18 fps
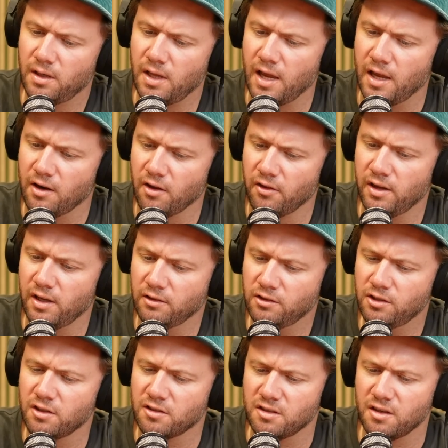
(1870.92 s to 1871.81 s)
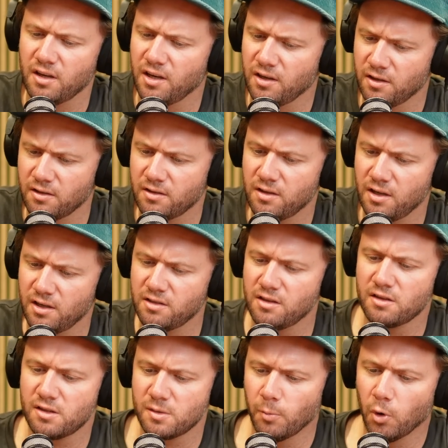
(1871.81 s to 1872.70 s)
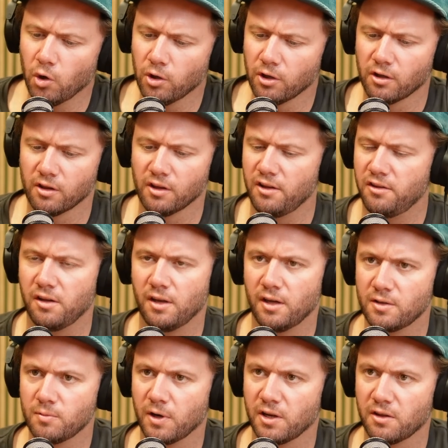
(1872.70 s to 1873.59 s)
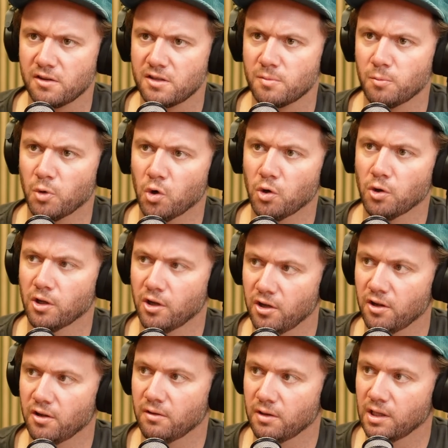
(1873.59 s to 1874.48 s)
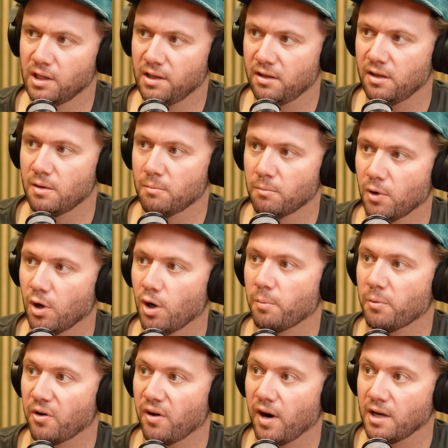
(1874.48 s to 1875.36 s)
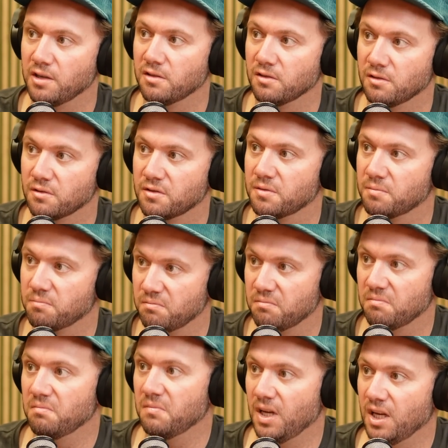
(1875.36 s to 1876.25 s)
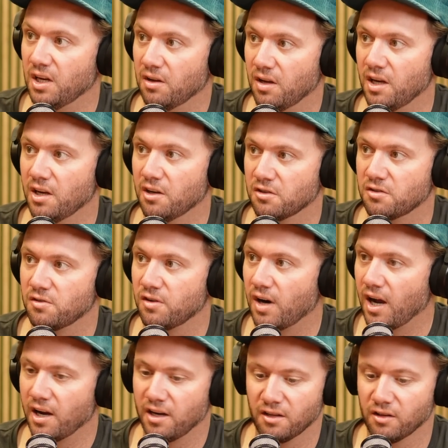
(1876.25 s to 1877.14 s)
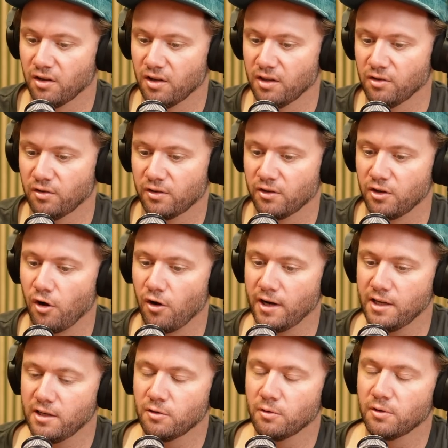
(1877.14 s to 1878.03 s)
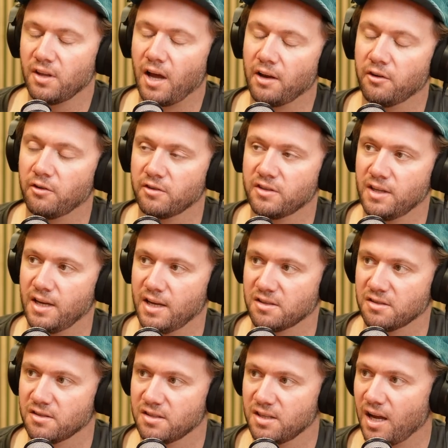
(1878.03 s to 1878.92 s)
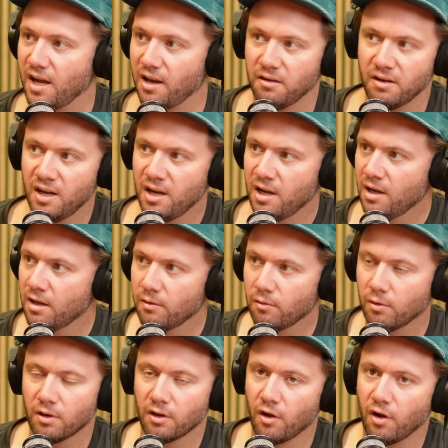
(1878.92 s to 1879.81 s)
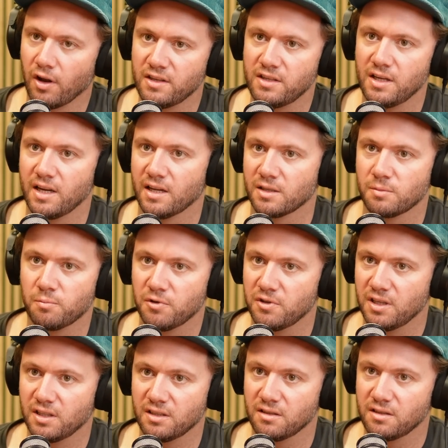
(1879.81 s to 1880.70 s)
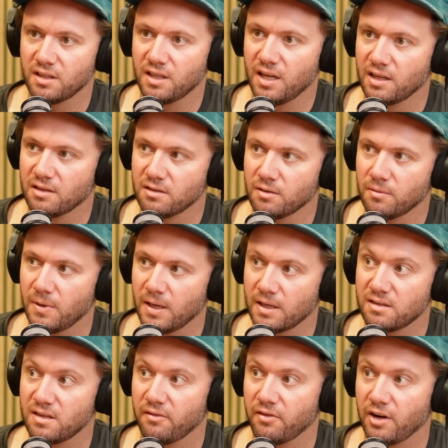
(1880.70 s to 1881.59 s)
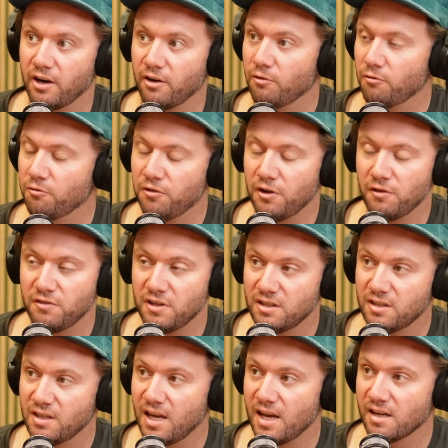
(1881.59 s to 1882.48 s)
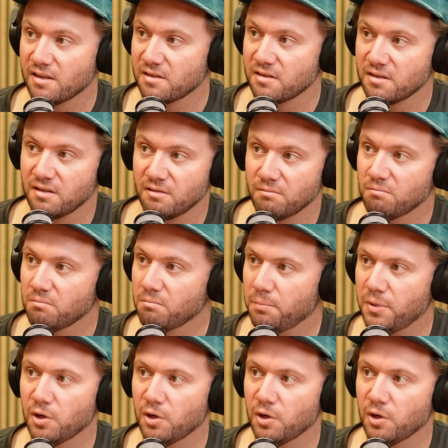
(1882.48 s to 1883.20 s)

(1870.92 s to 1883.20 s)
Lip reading: Yeah, and I think it's a smaller lithium. It's one of the smaller lithium operations in Australia. Like, look, 90 to 100,000 tonne. What Liontown's predicted to get to about 750,000.